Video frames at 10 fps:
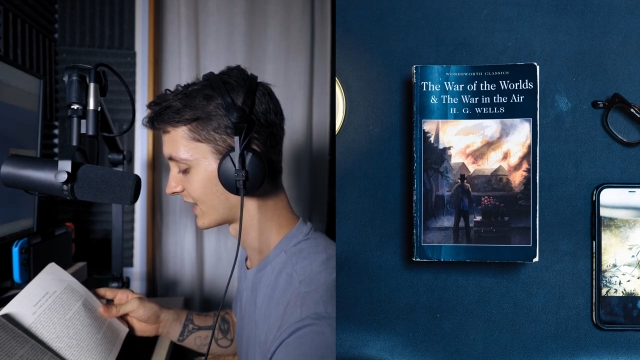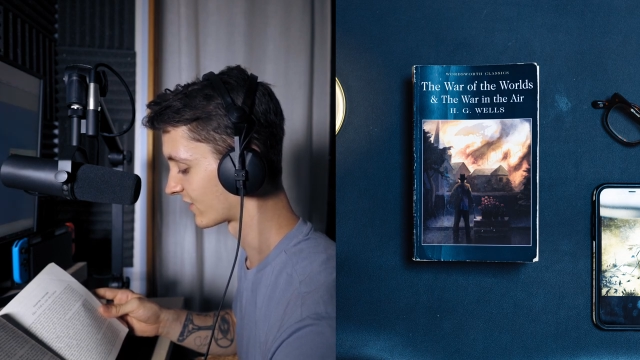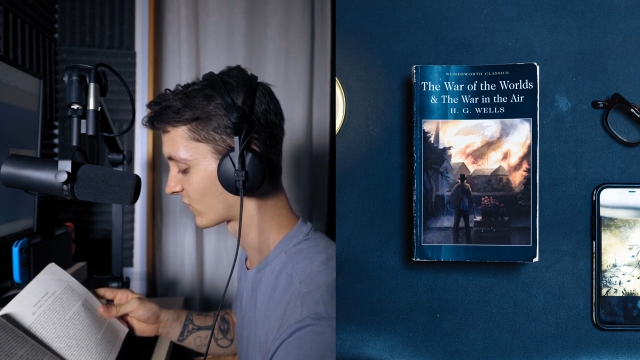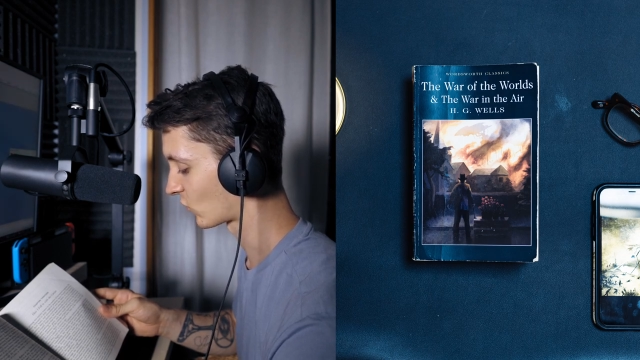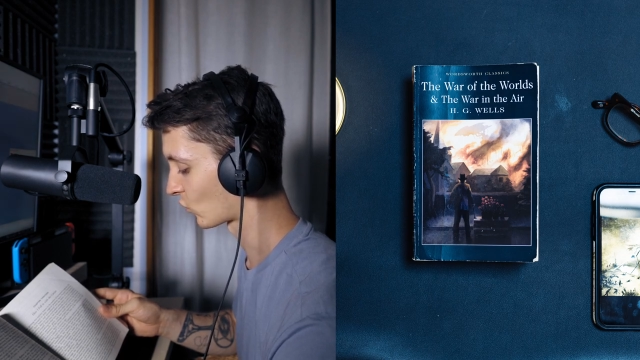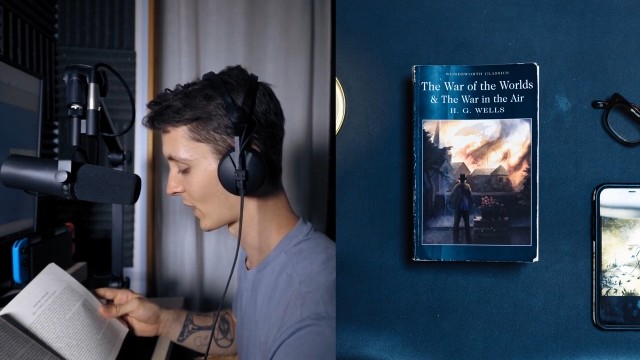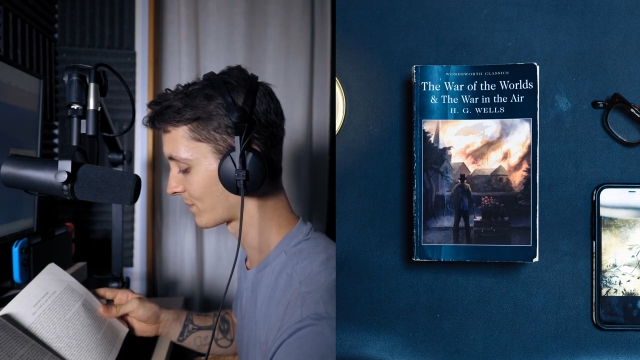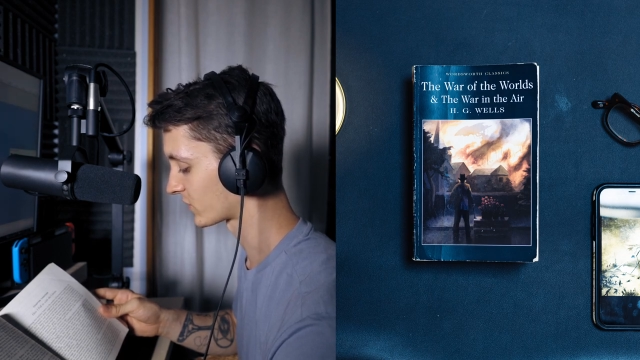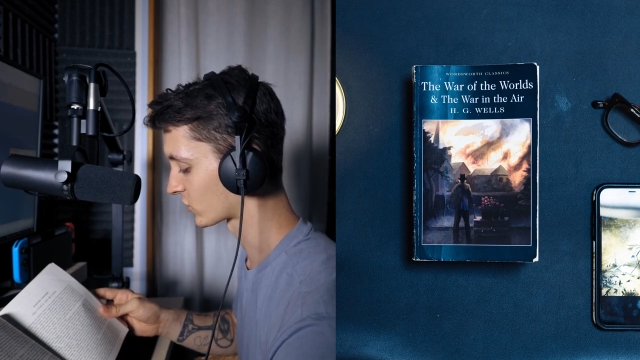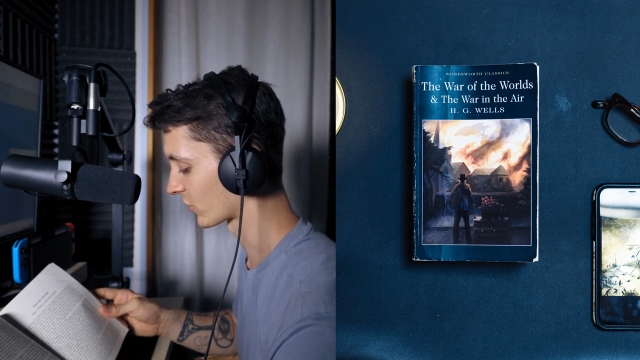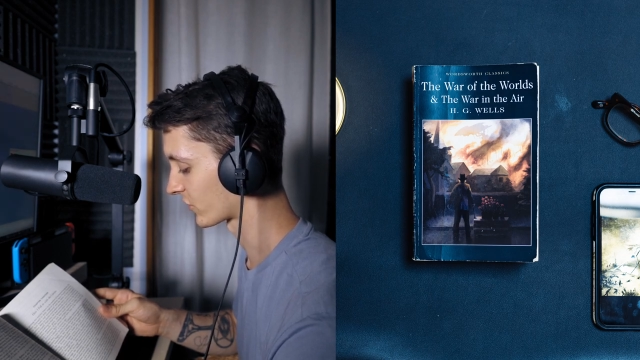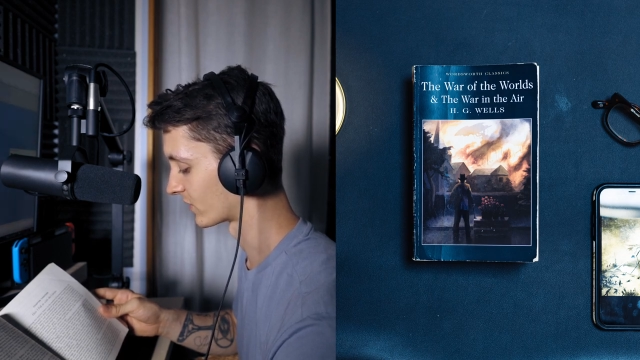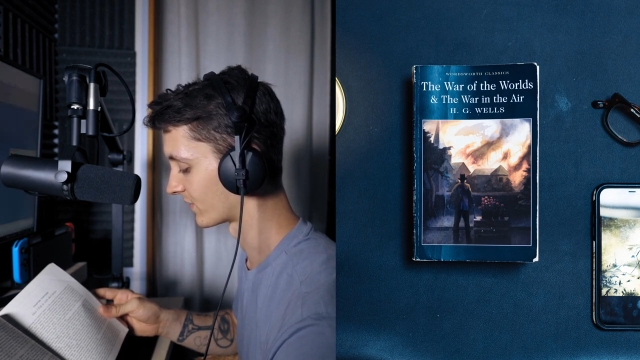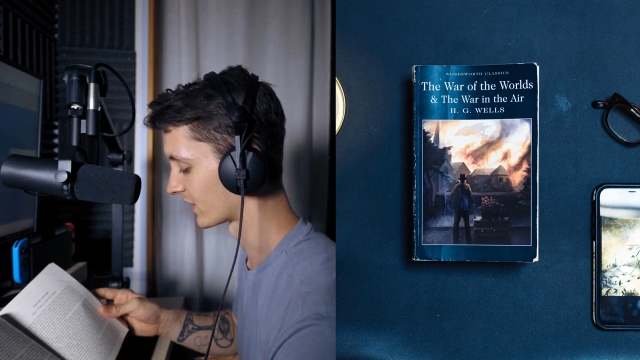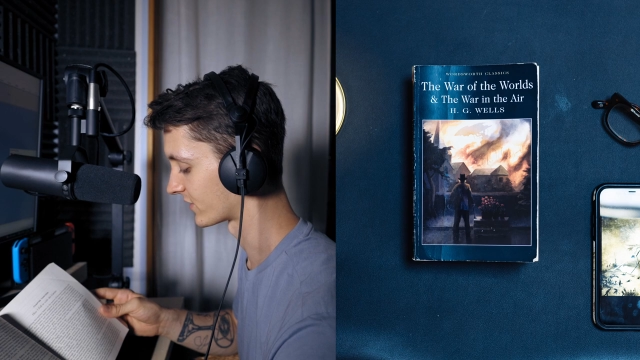It swept across the
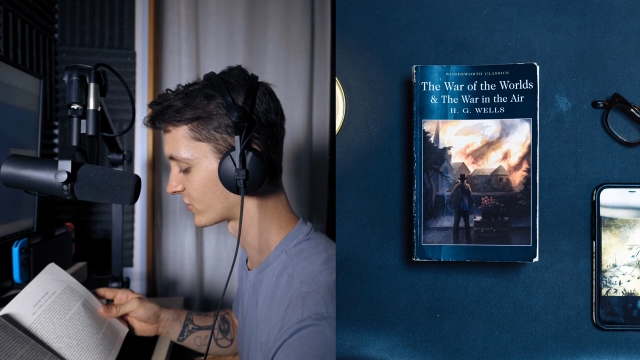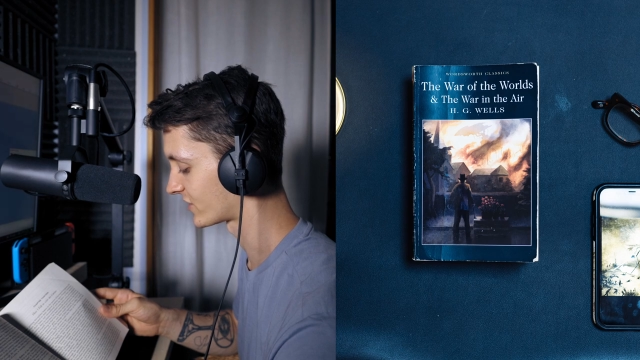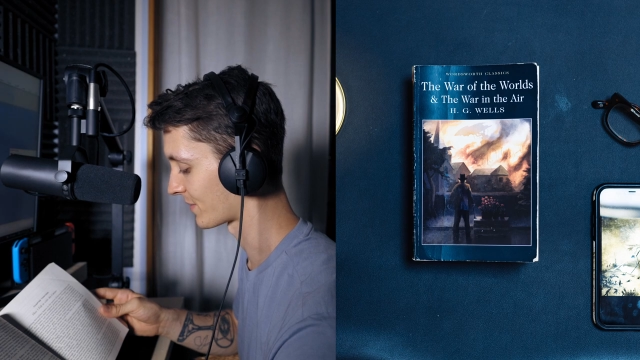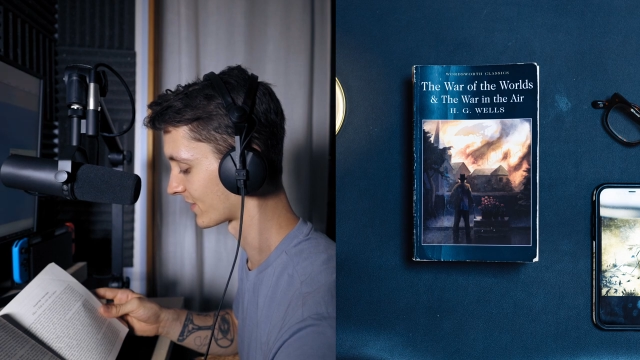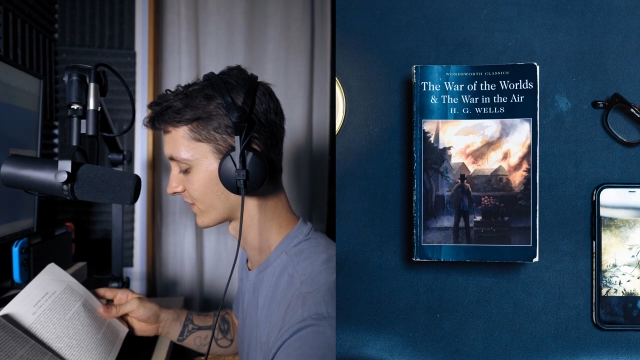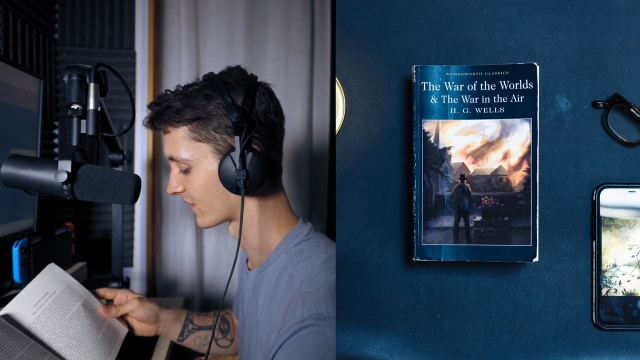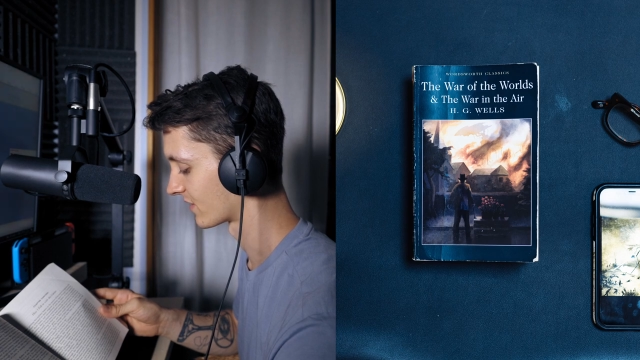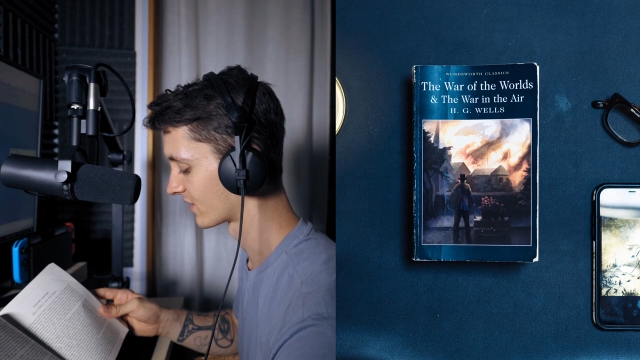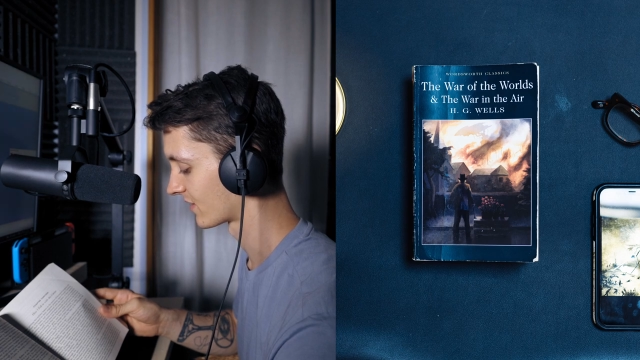river to Shepperton,